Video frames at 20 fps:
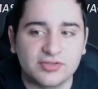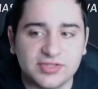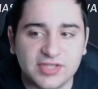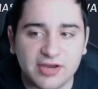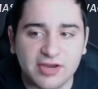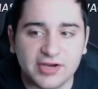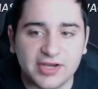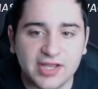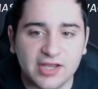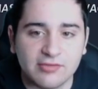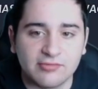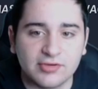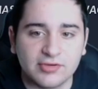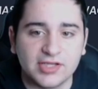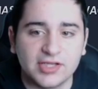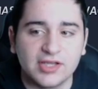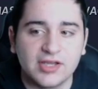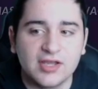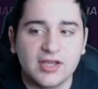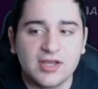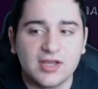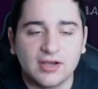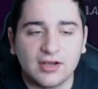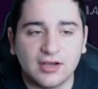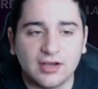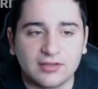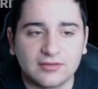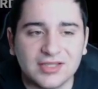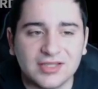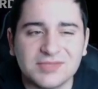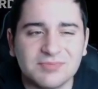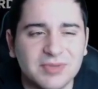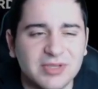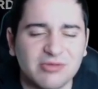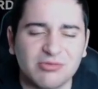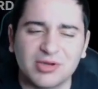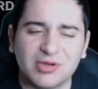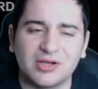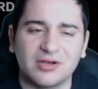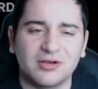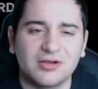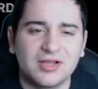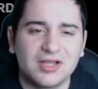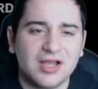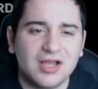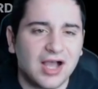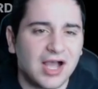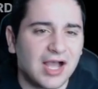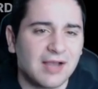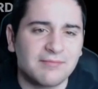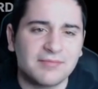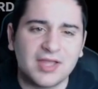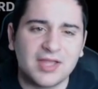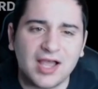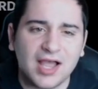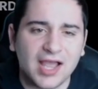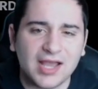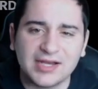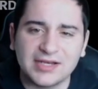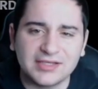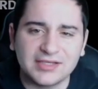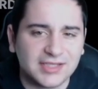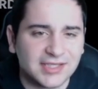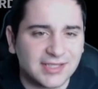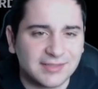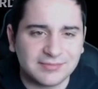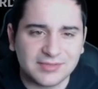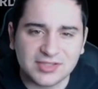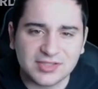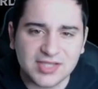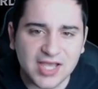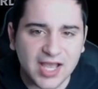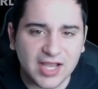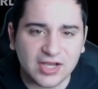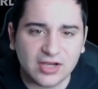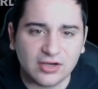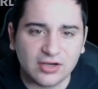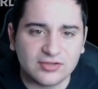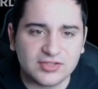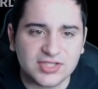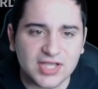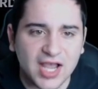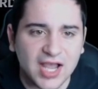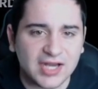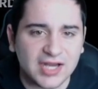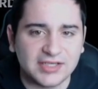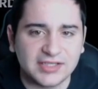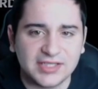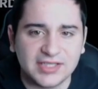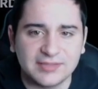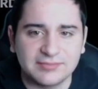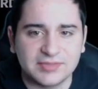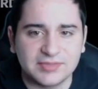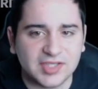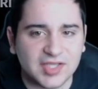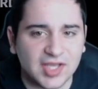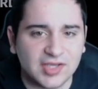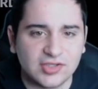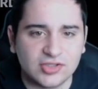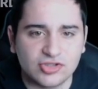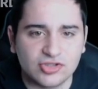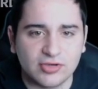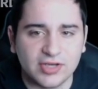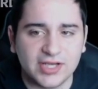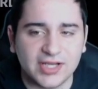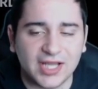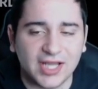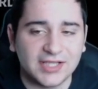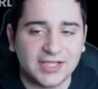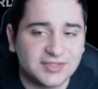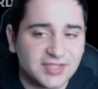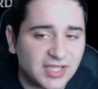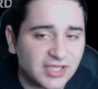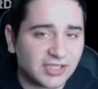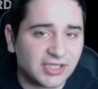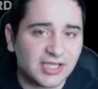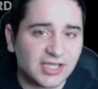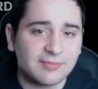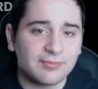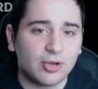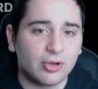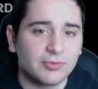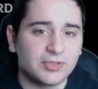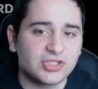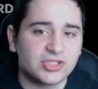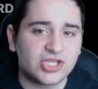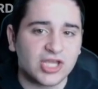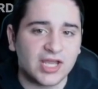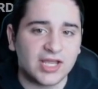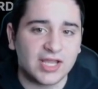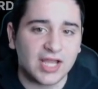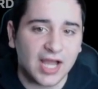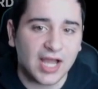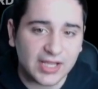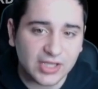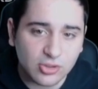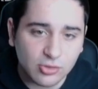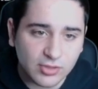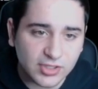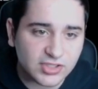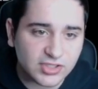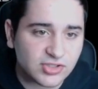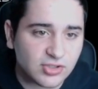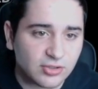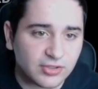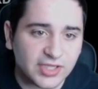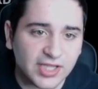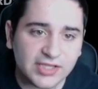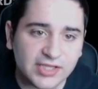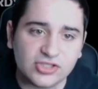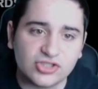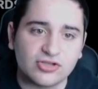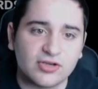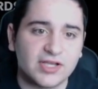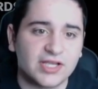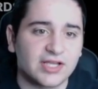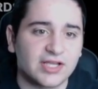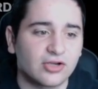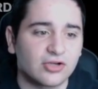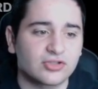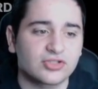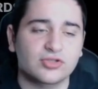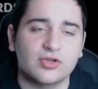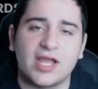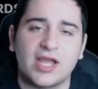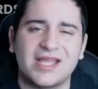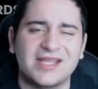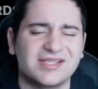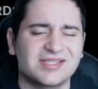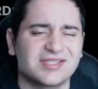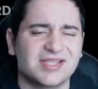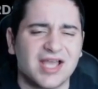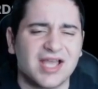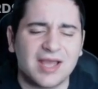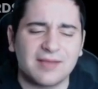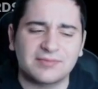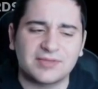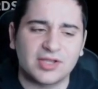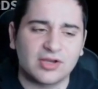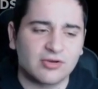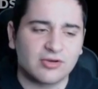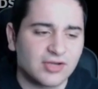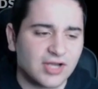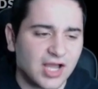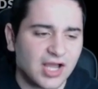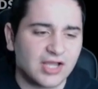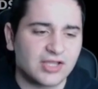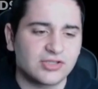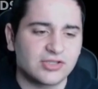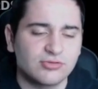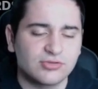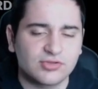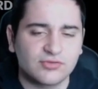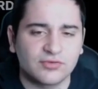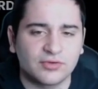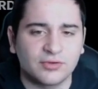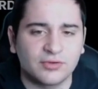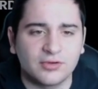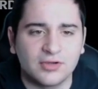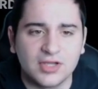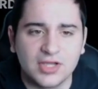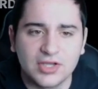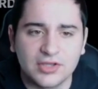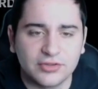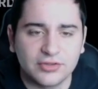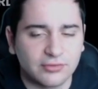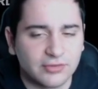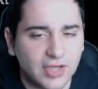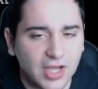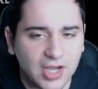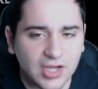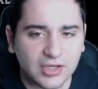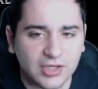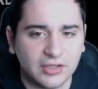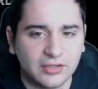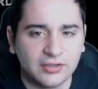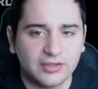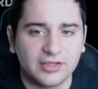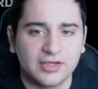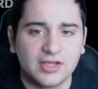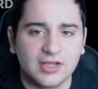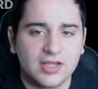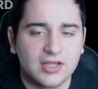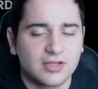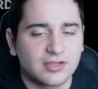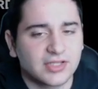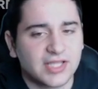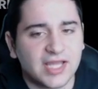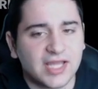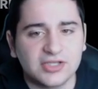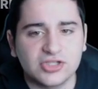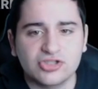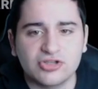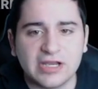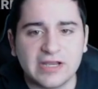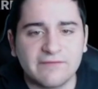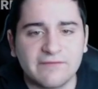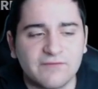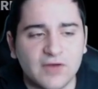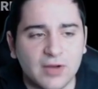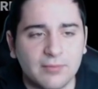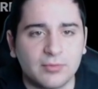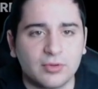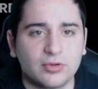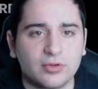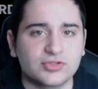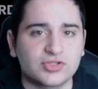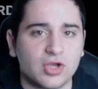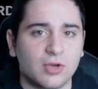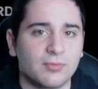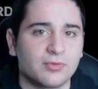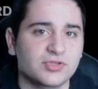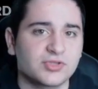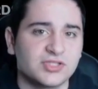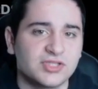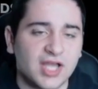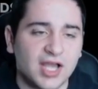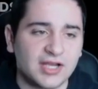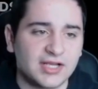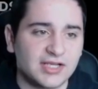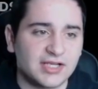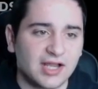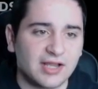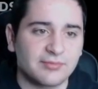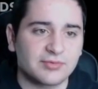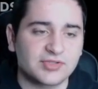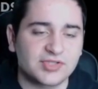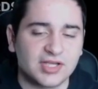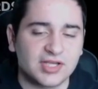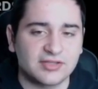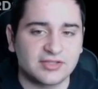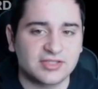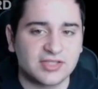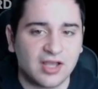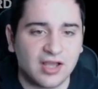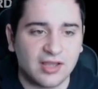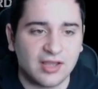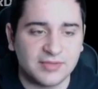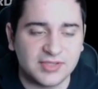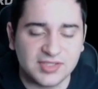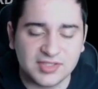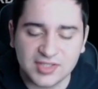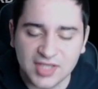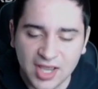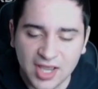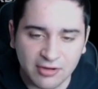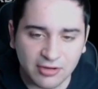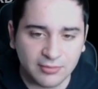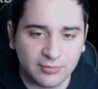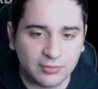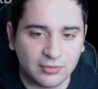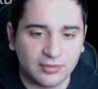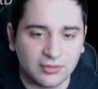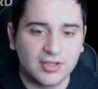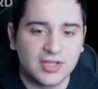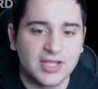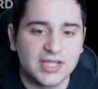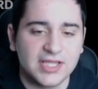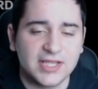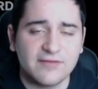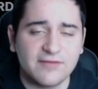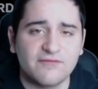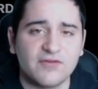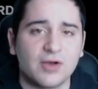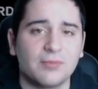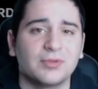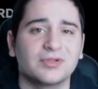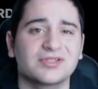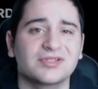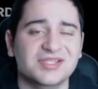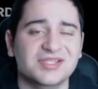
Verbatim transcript: Derrick Henry. Let's be real. I didn't keep the Zach Ertz. I didn't keep the Kenyon Drake. I did keep OBJ. I quick sold Kenyon Drake and Ertz ASAP. They are not useful. They're not good. Kenyon Drake fumbles almost 99% of the time. He's terrible. He fumbled